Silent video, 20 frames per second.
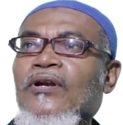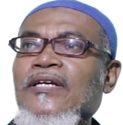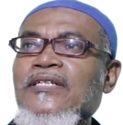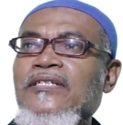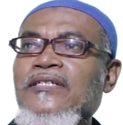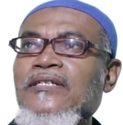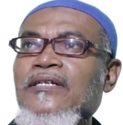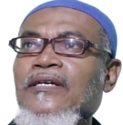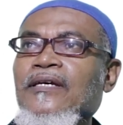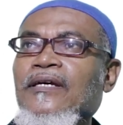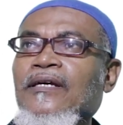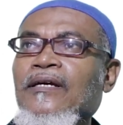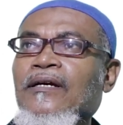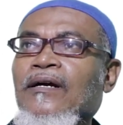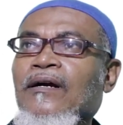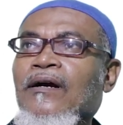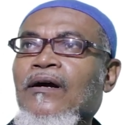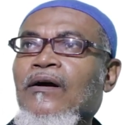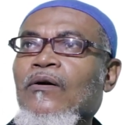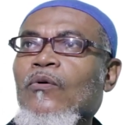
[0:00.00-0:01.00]
So let's
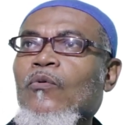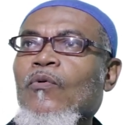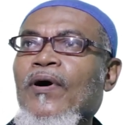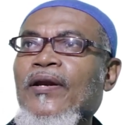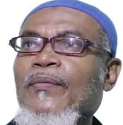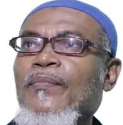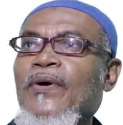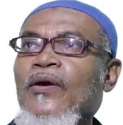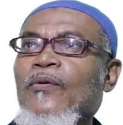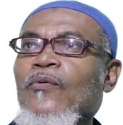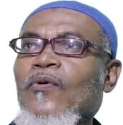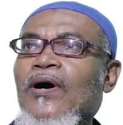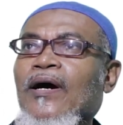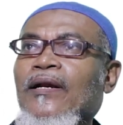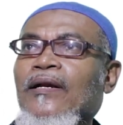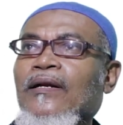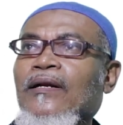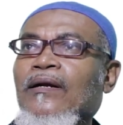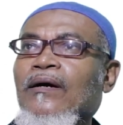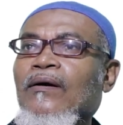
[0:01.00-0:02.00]
see one by
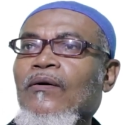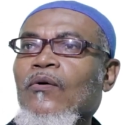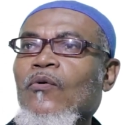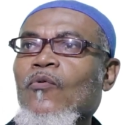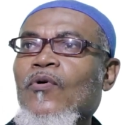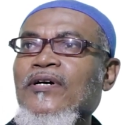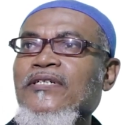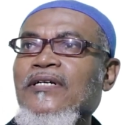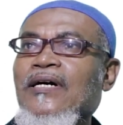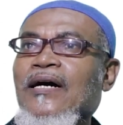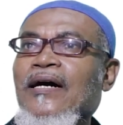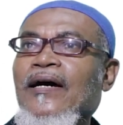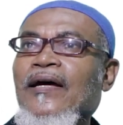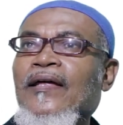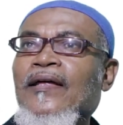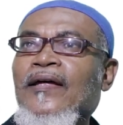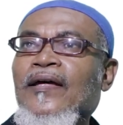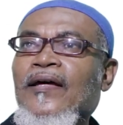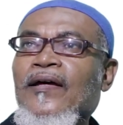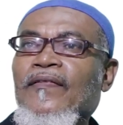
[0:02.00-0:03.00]
one what
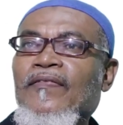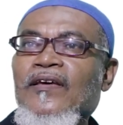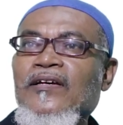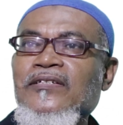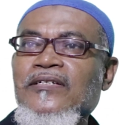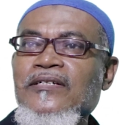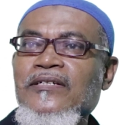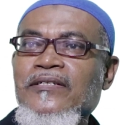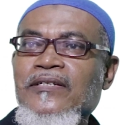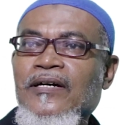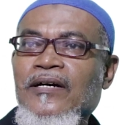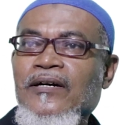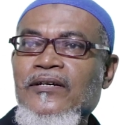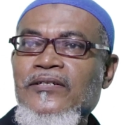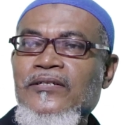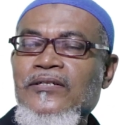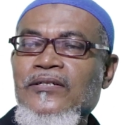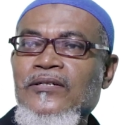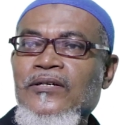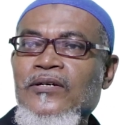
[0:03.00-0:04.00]
are their
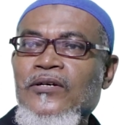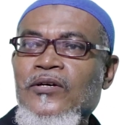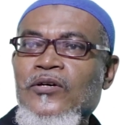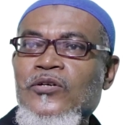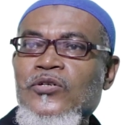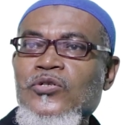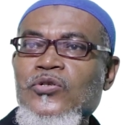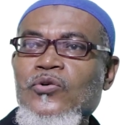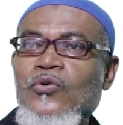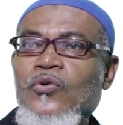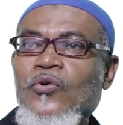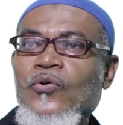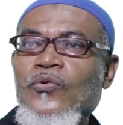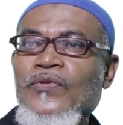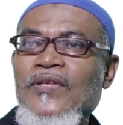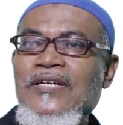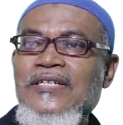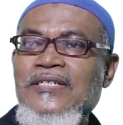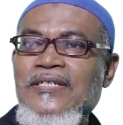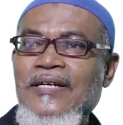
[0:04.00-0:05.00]
syntax.
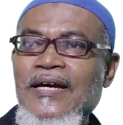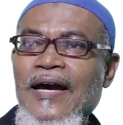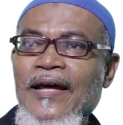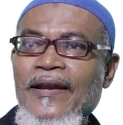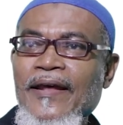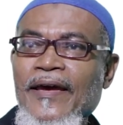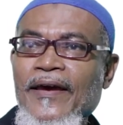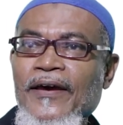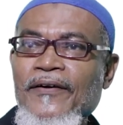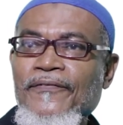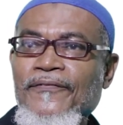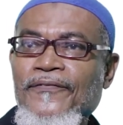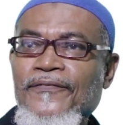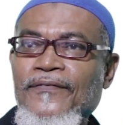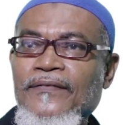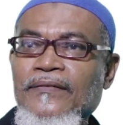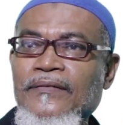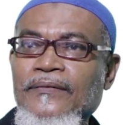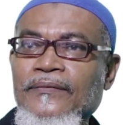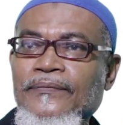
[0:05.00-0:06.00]
So the scanf
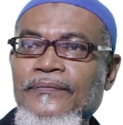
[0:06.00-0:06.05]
